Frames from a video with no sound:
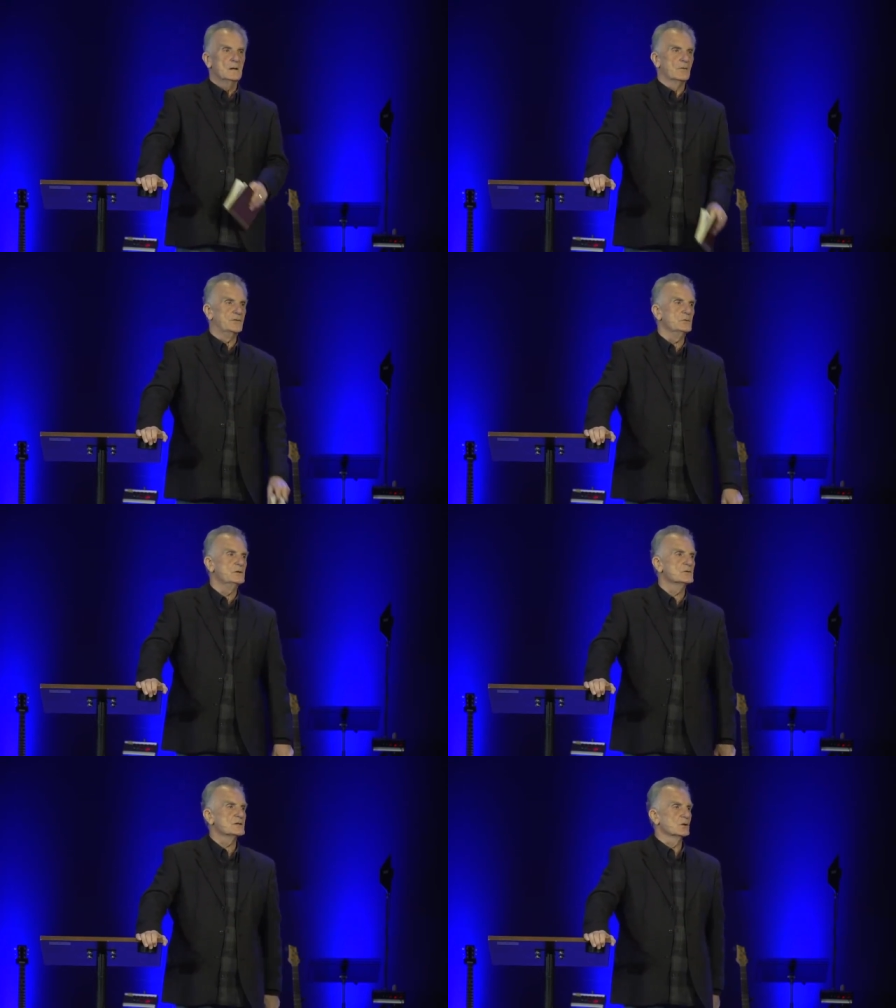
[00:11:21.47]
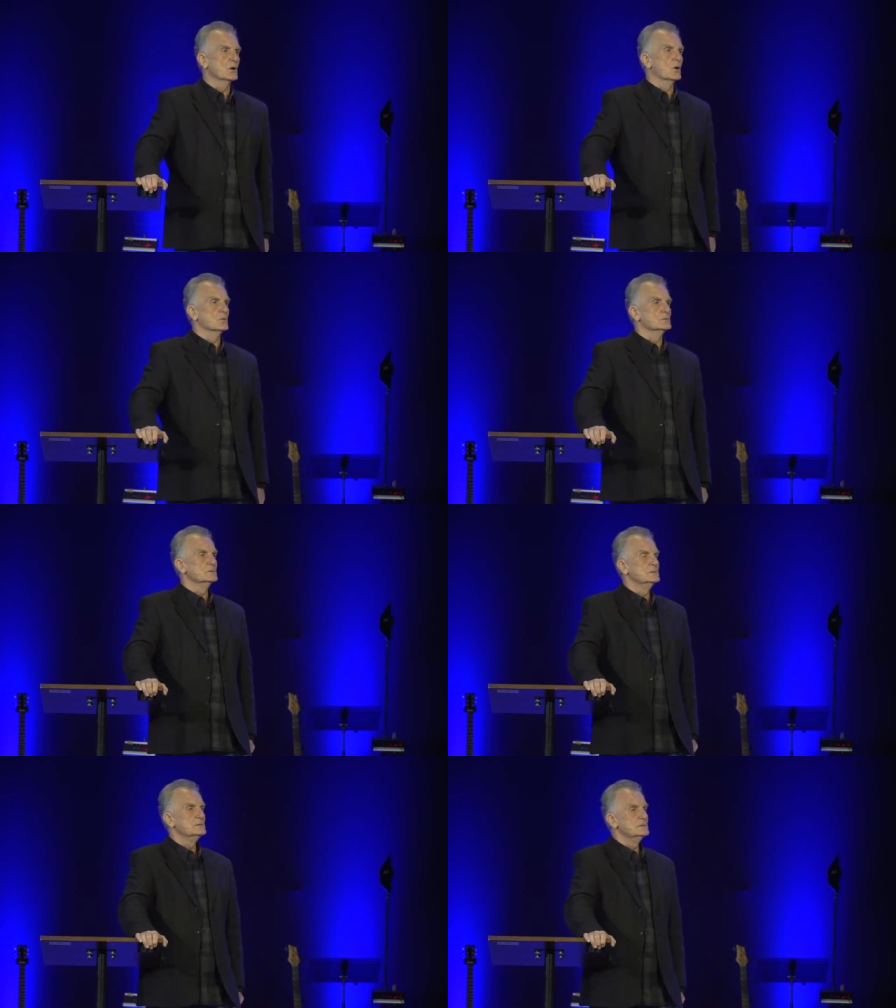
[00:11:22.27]
A few years ago,
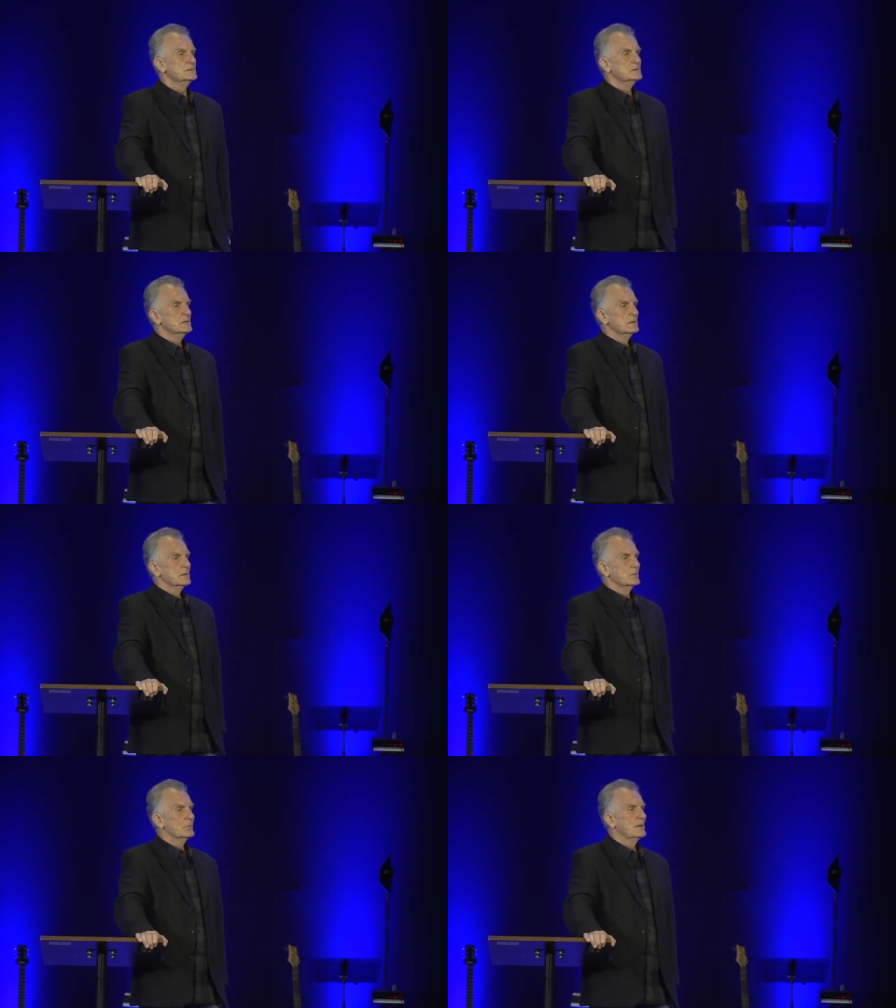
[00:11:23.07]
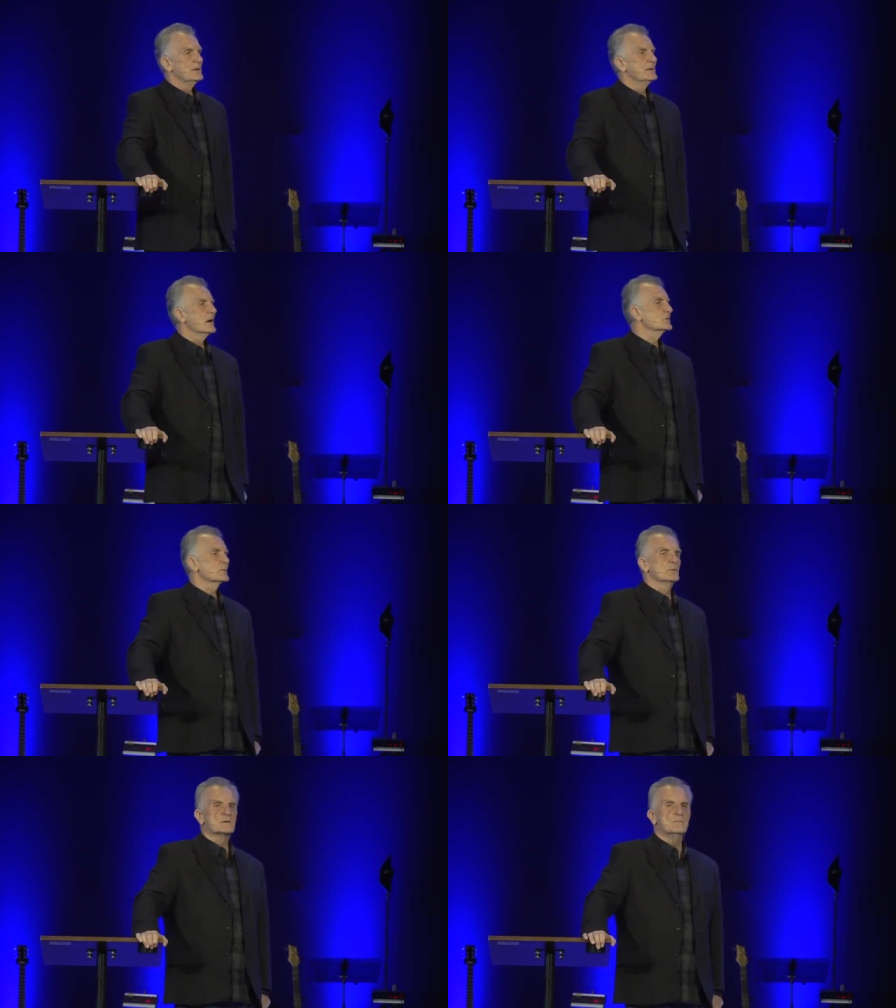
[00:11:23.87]
when the
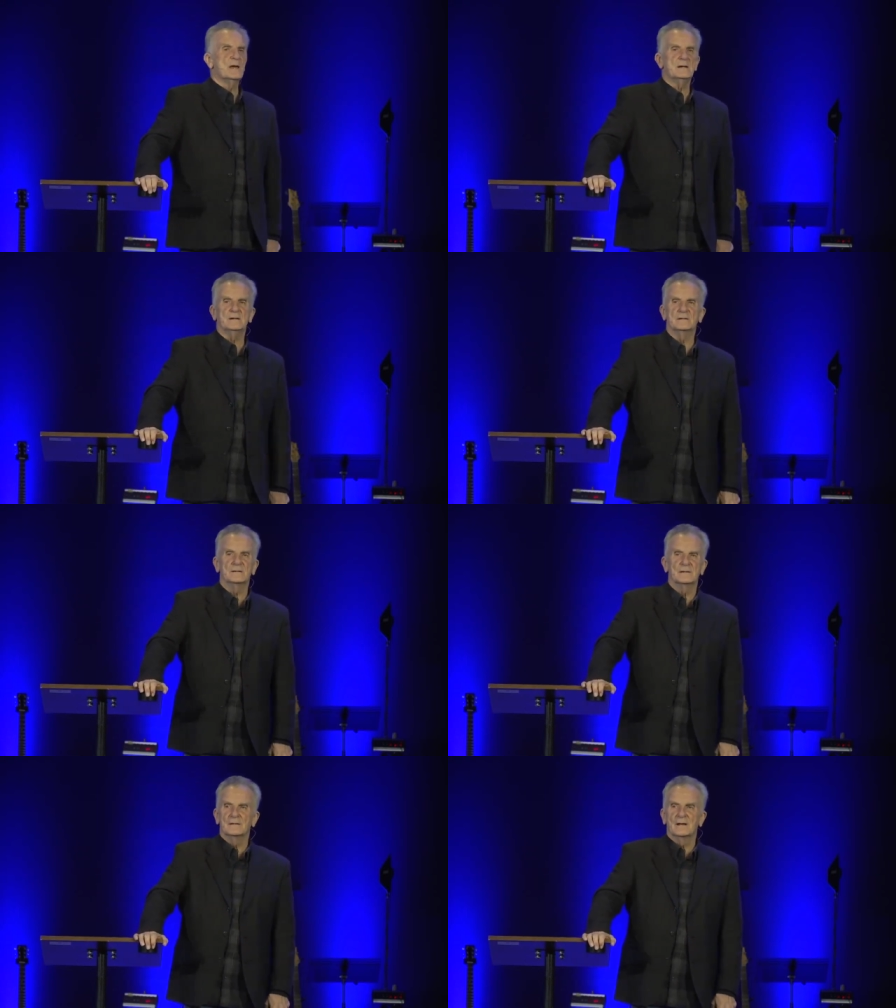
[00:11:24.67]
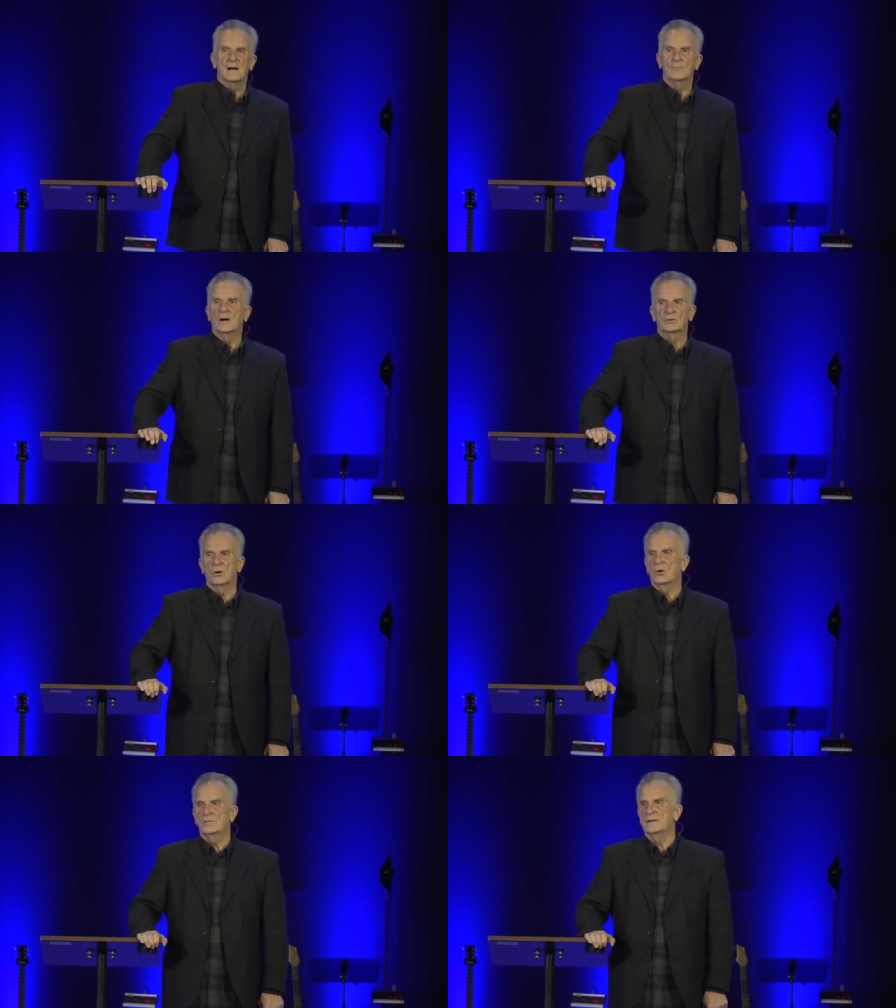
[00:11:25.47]
announcement was made about
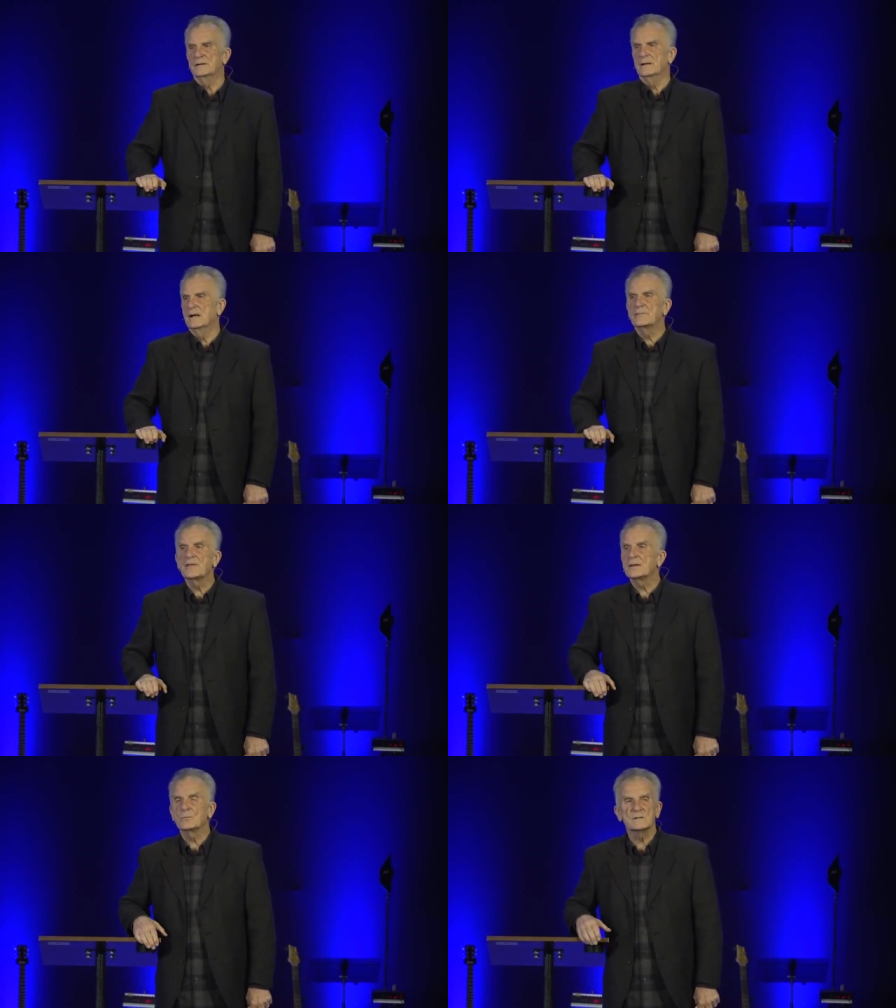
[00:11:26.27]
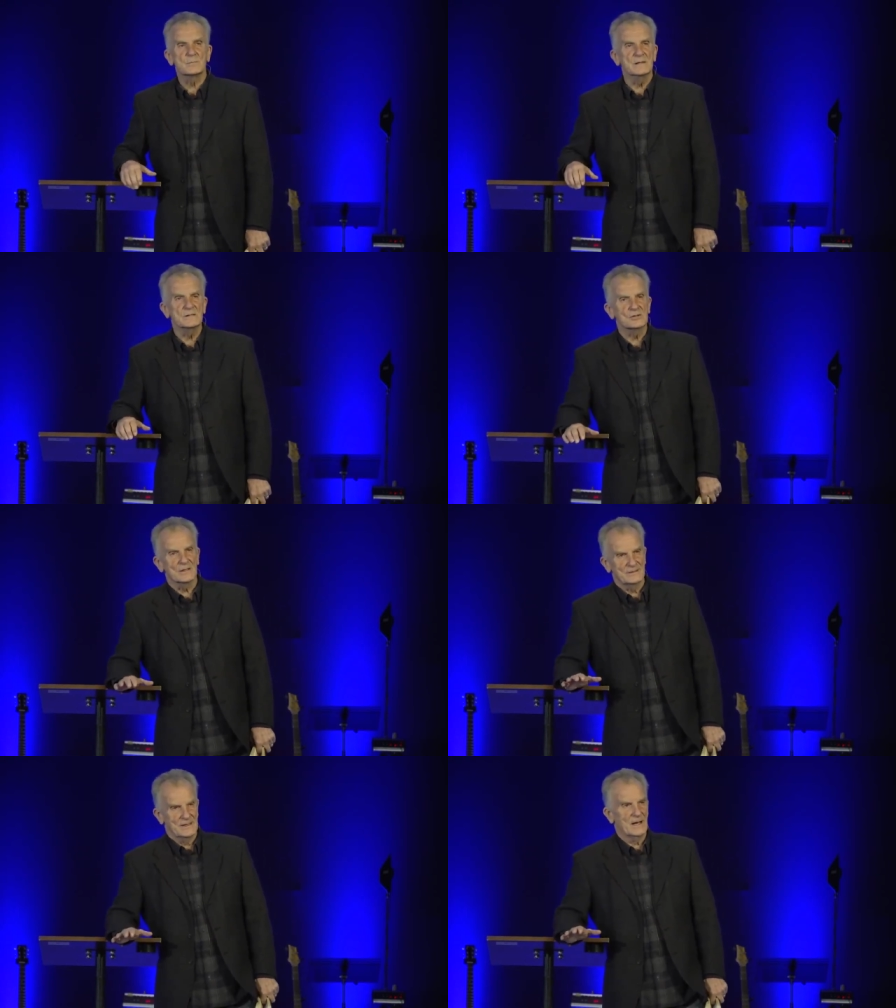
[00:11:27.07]
COVID and everything was being
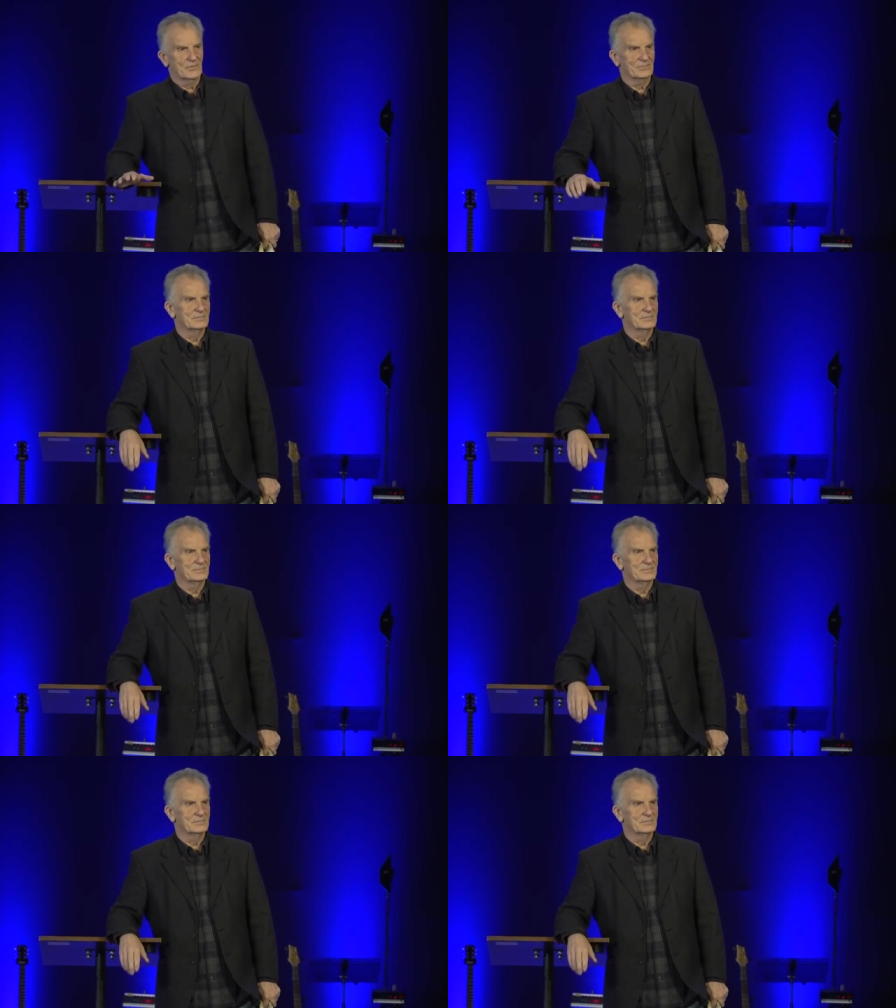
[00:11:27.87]
shut down,